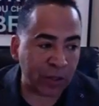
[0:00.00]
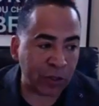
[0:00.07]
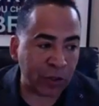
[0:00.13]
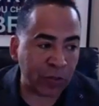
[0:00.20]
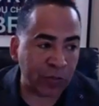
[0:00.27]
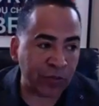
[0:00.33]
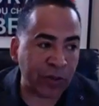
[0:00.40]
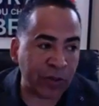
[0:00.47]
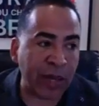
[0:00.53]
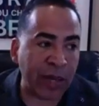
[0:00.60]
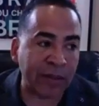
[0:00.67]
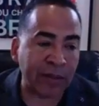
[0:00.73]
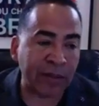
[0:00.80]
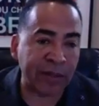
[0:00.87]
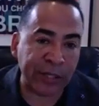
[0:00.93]
You've
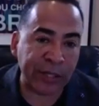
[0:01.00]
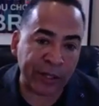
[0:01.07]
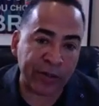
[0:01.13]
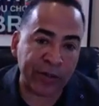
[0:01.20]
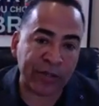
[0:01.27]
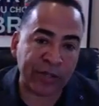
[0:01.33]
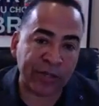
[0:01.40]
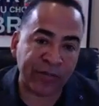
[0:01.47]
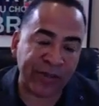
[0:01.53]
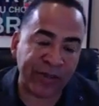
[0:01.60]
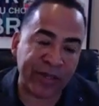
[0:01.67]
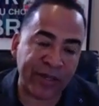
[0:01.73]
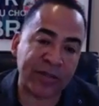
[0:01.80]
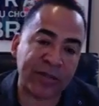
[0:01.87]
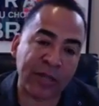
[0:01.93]
got years of
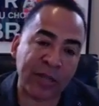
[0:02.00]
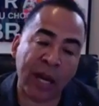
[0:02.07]
this.